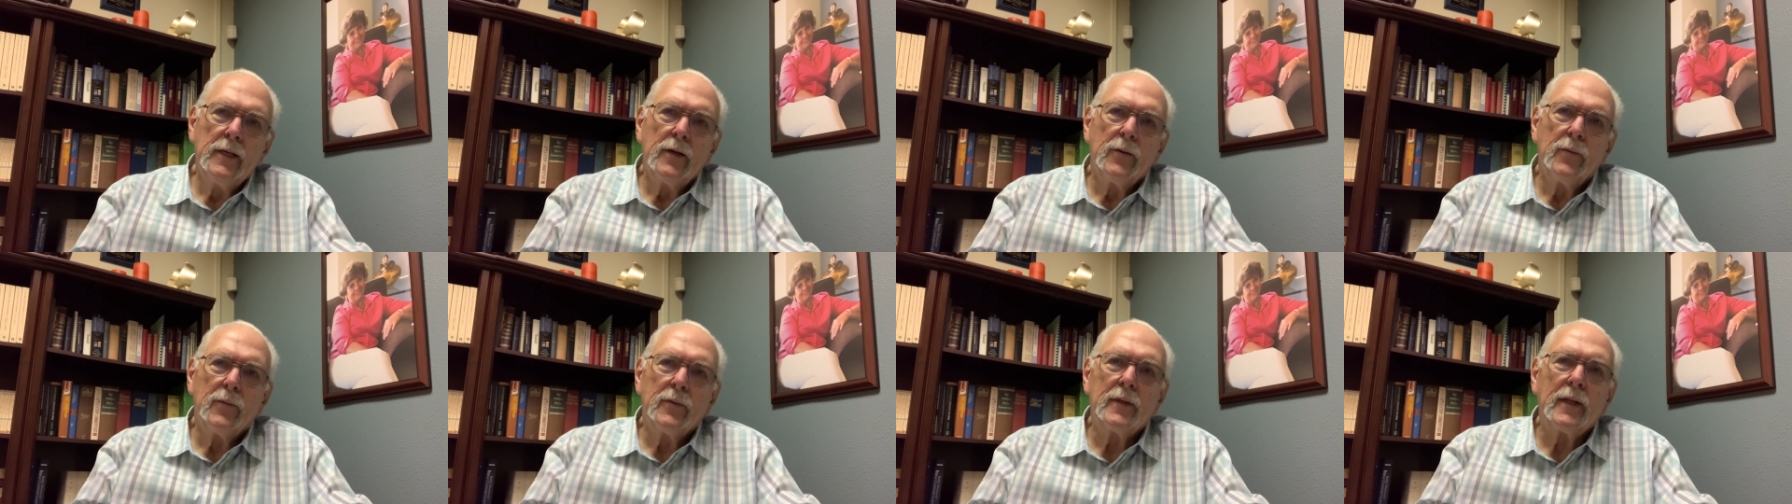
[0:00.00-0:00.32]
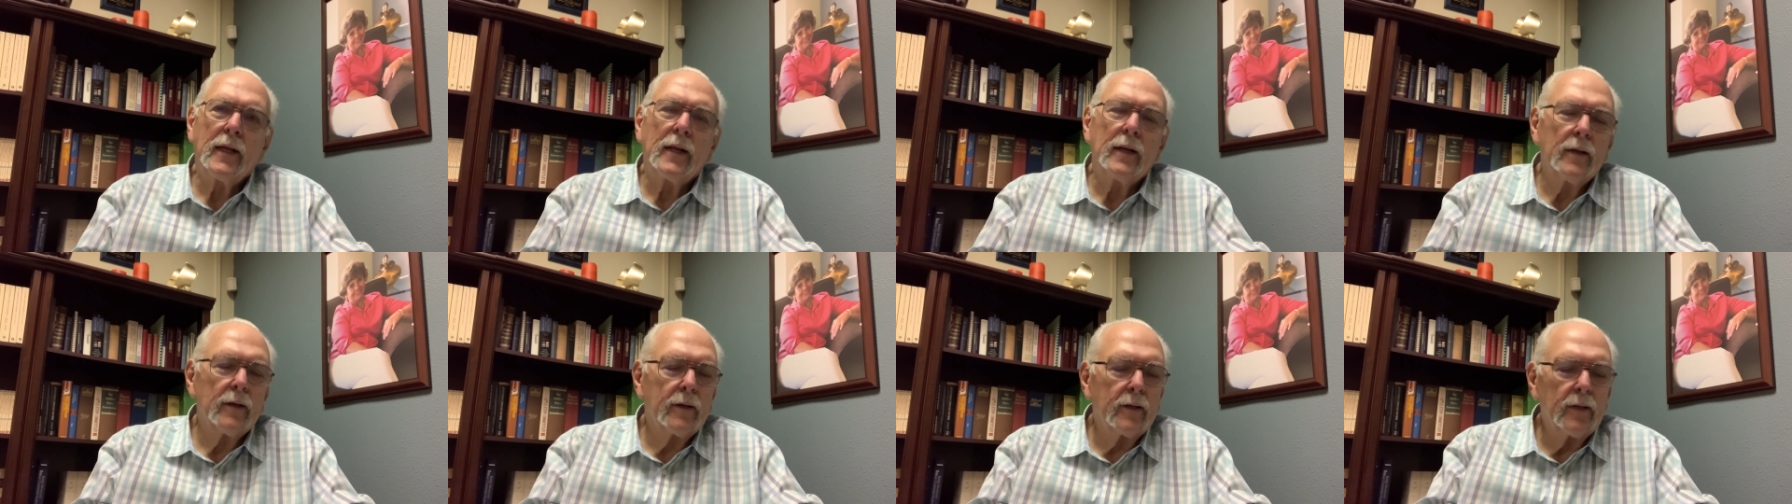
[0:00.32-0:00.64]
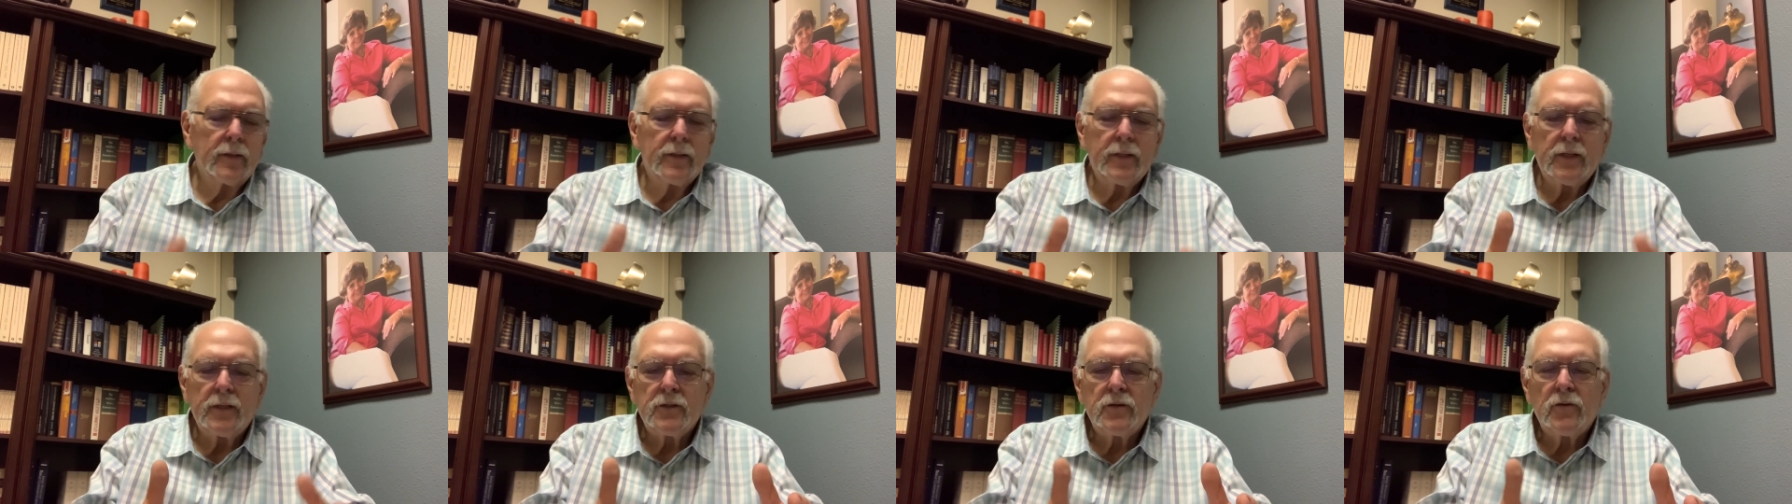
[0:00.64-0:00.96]
When I look
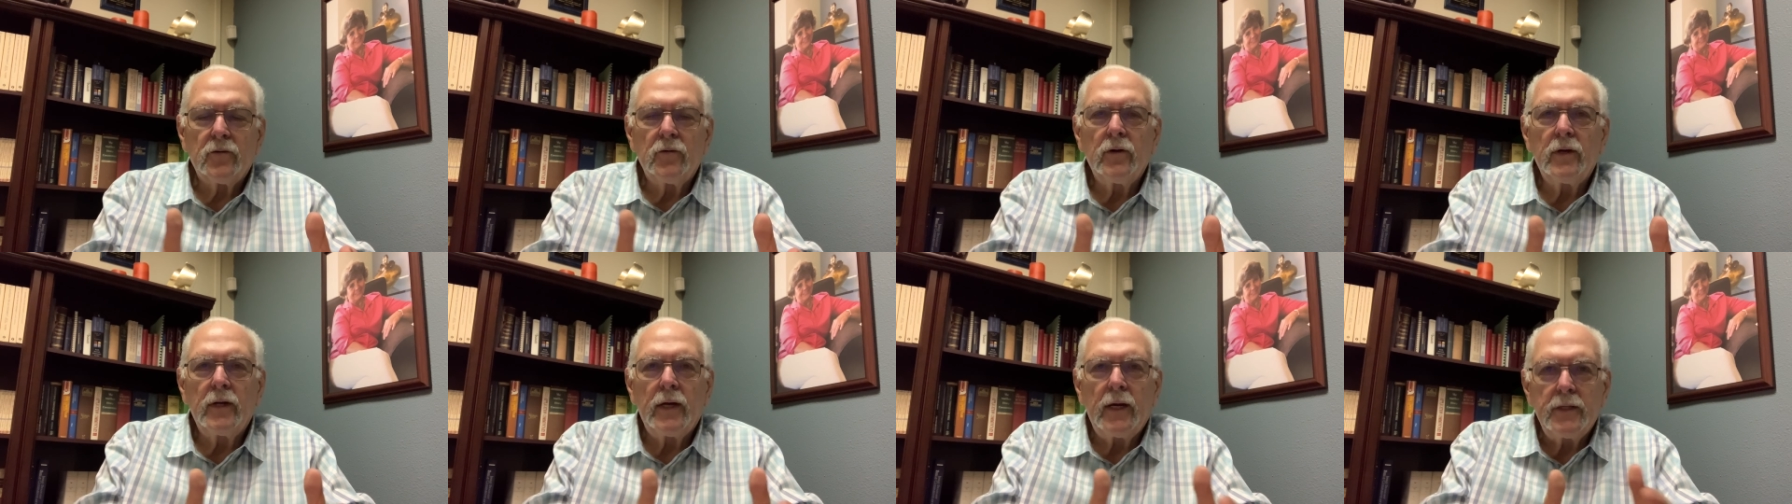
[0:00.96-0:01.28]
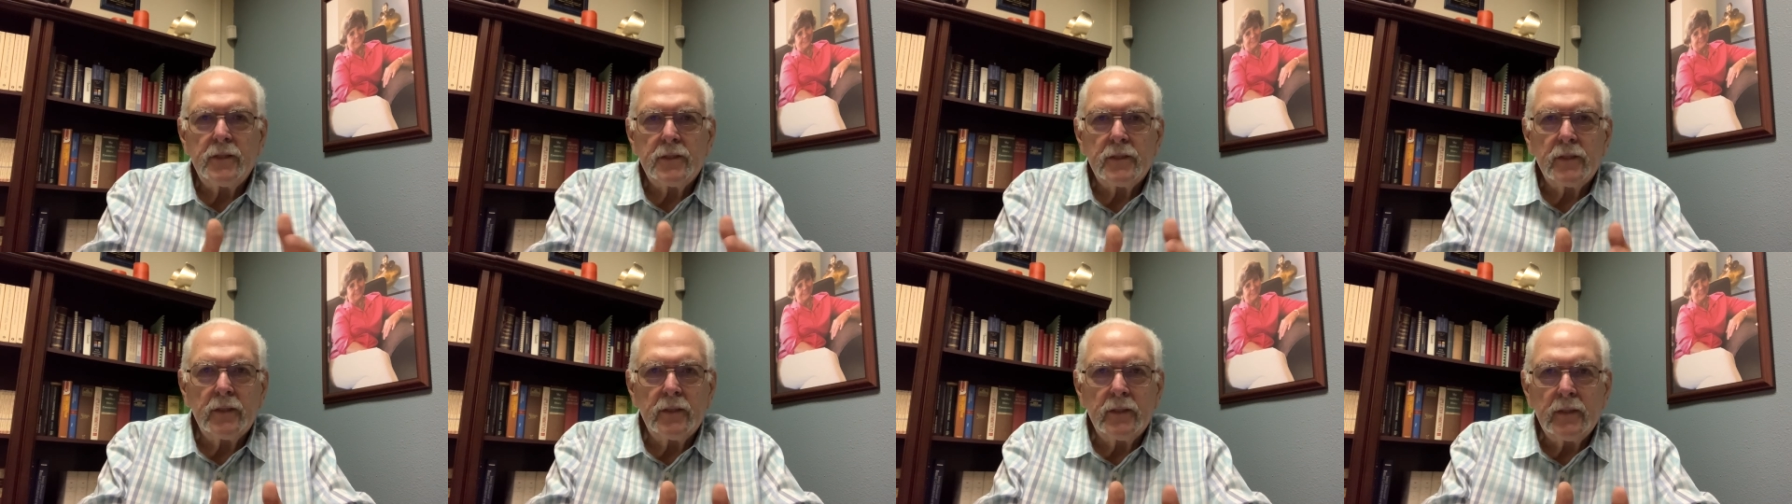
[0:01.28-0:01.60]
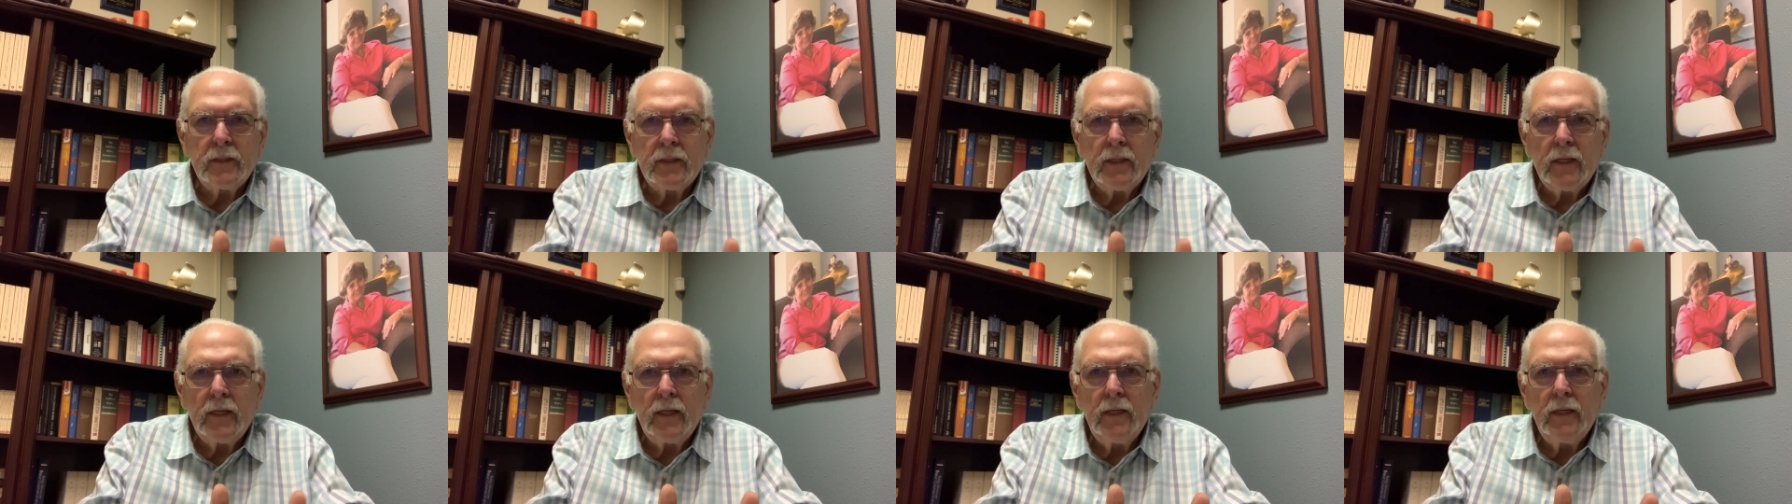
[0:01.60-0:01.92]
at this creation
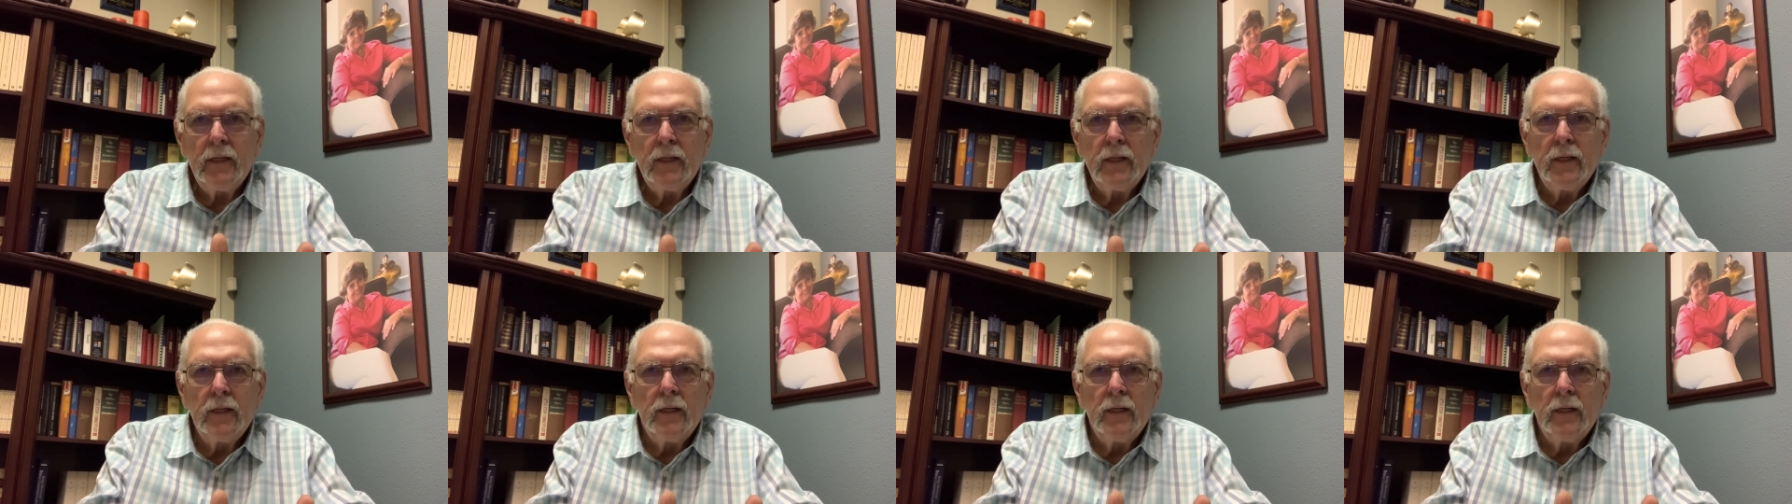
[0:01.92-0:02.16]
that he